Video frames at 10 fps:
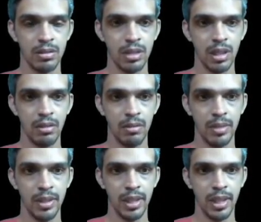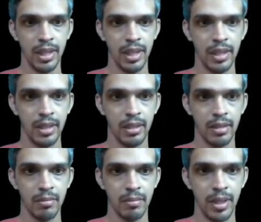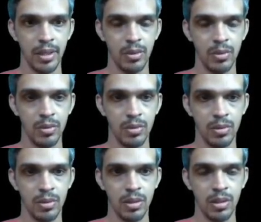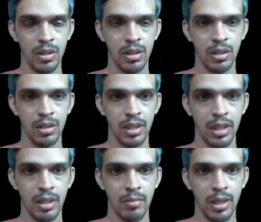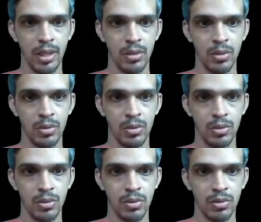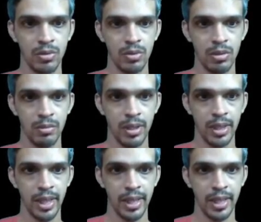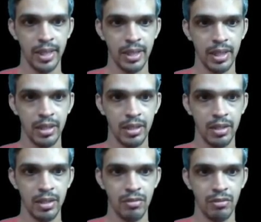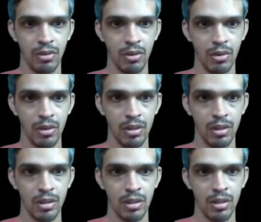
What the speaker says: So that will be 13 by 2. 13 by 2 we will be taking the floor.